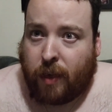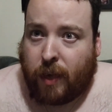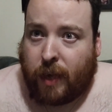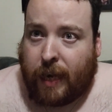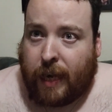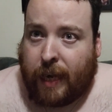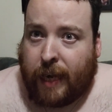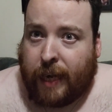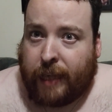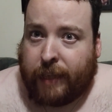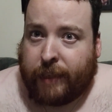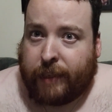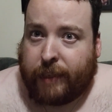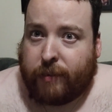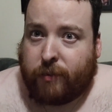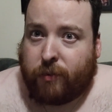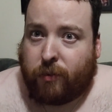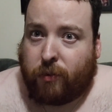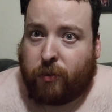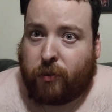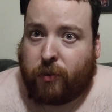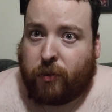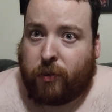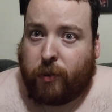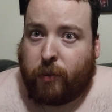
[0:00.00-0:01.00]
and is
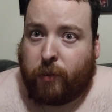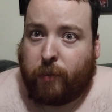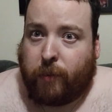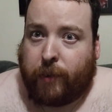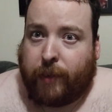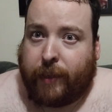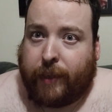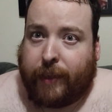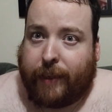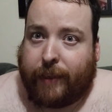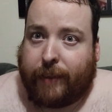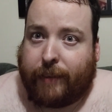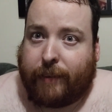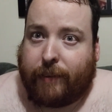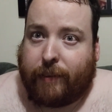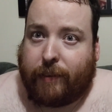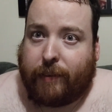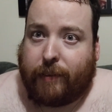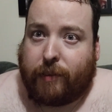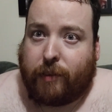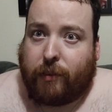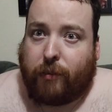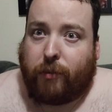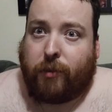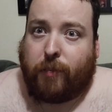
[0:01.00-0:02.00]
also the one that
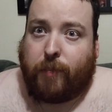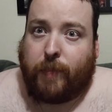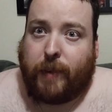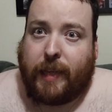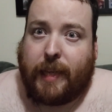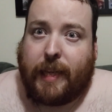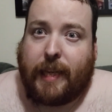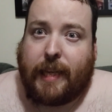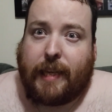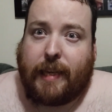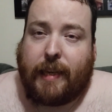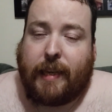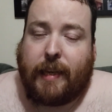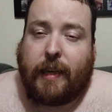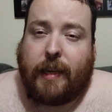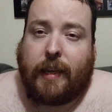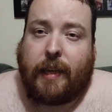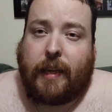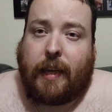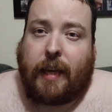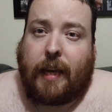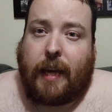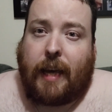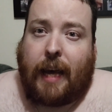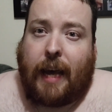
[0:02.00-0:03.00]
does ultimately
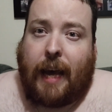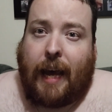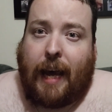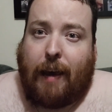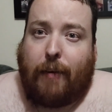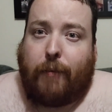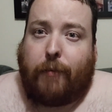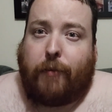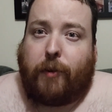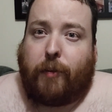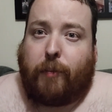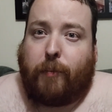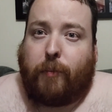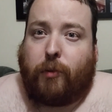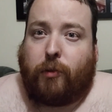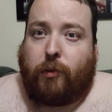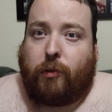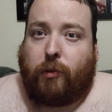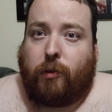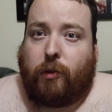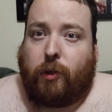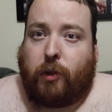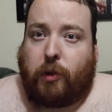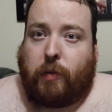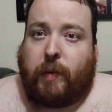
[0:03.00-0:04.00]
have
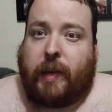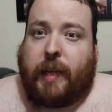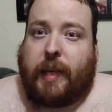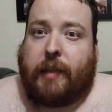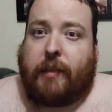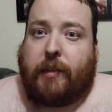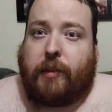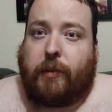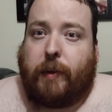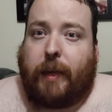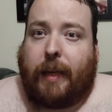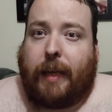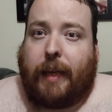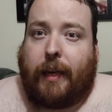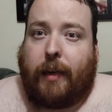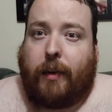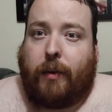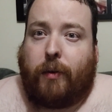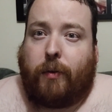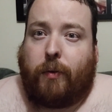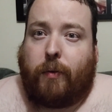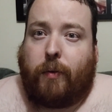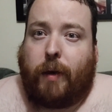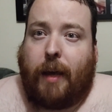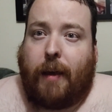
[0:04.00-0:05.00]
Dumbledore agree to
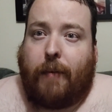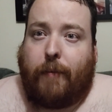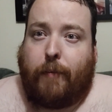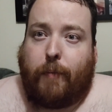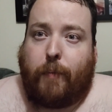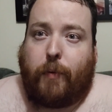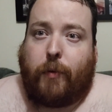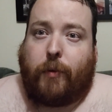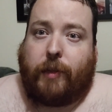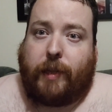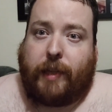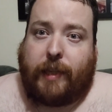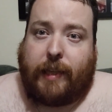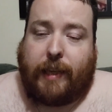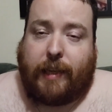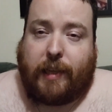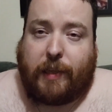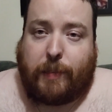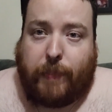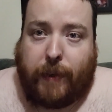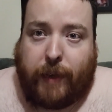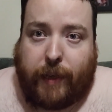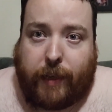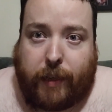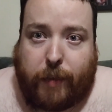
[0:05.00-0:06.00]
allow everybody
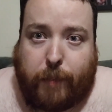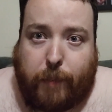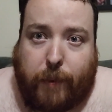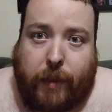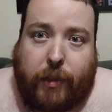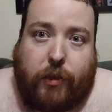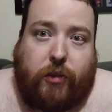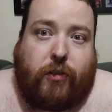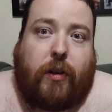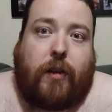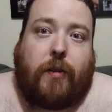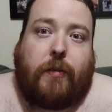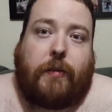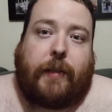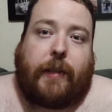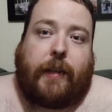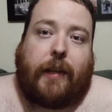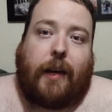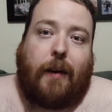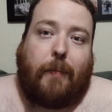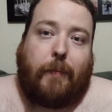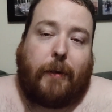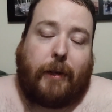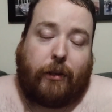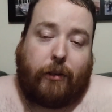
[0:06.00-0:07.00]
that's picked by the Tribes of
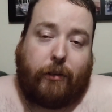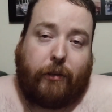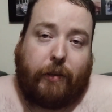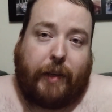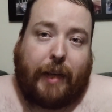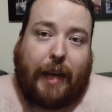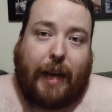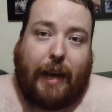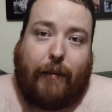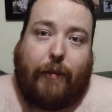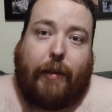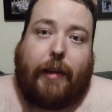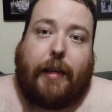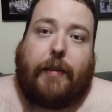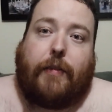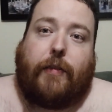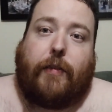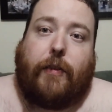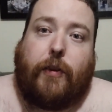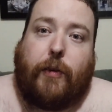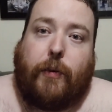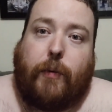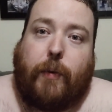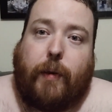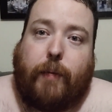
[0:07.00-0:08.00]
Cup, including Harry,
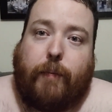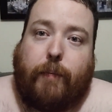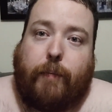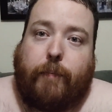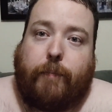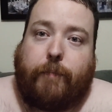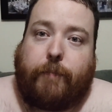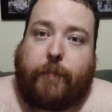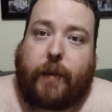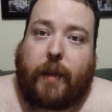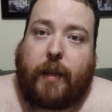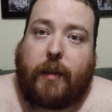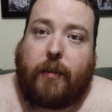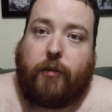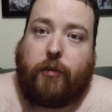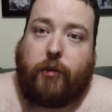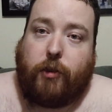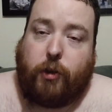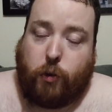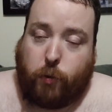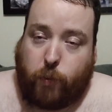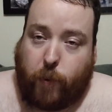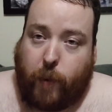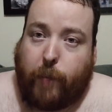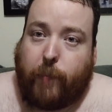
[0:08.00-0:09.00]
to do
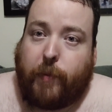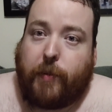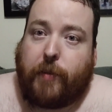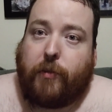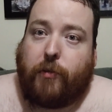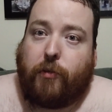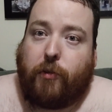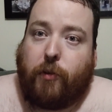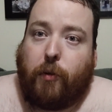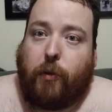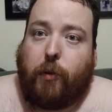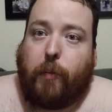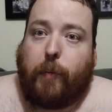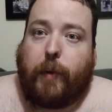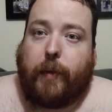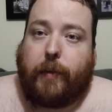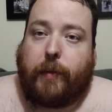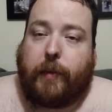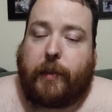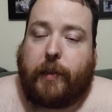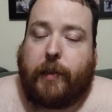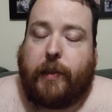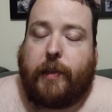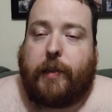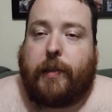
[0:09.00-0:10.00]
the Tribes of Tournament,
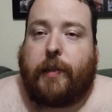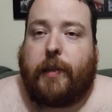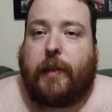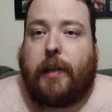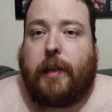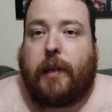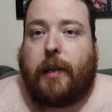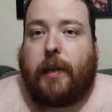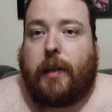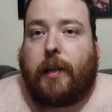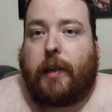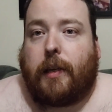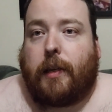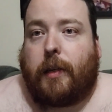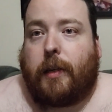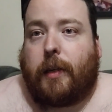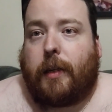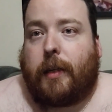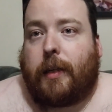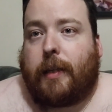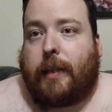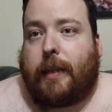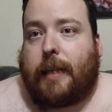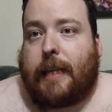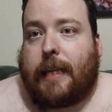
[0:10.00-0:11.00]
because
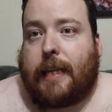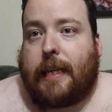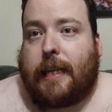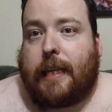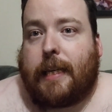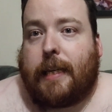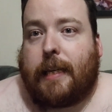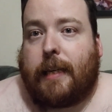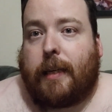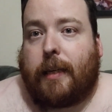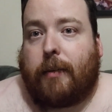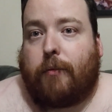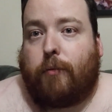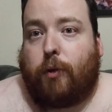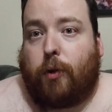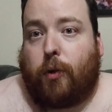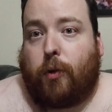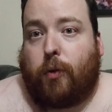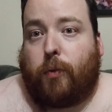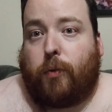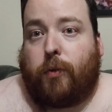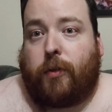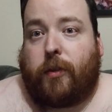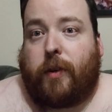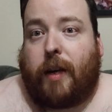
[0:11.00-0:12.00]
the
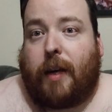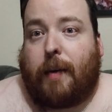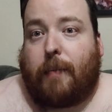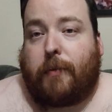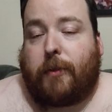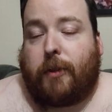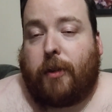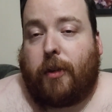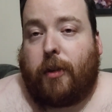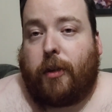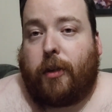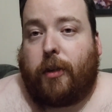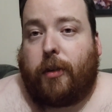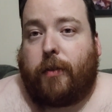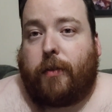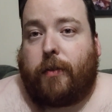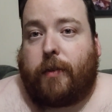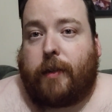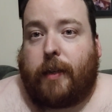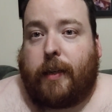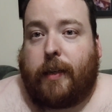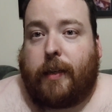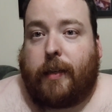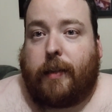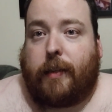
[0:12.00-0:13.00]
rules are absolute,
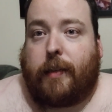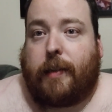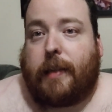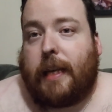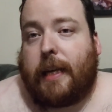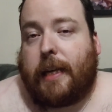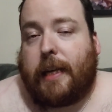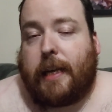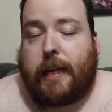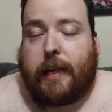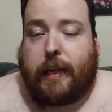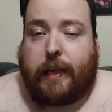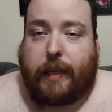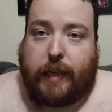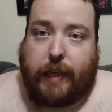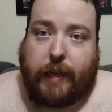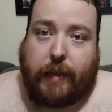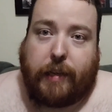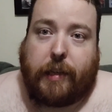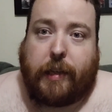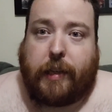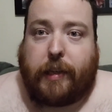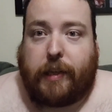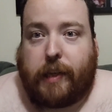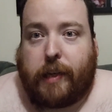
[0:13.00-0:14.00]
and yada
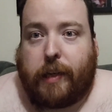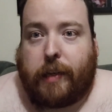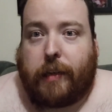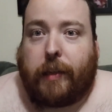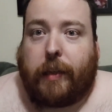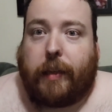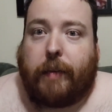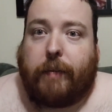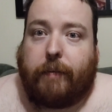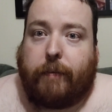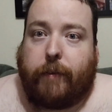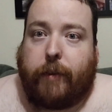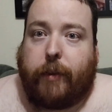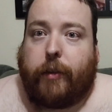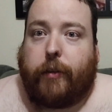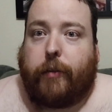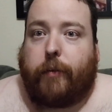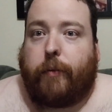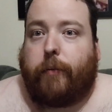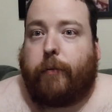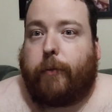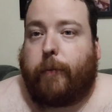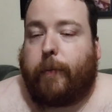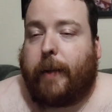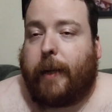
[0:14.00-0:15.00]
yada, you know,
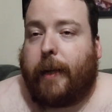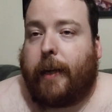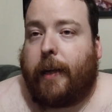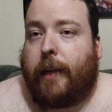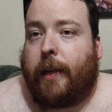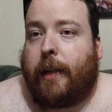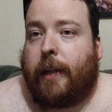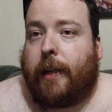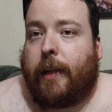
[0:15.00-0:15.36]
from there.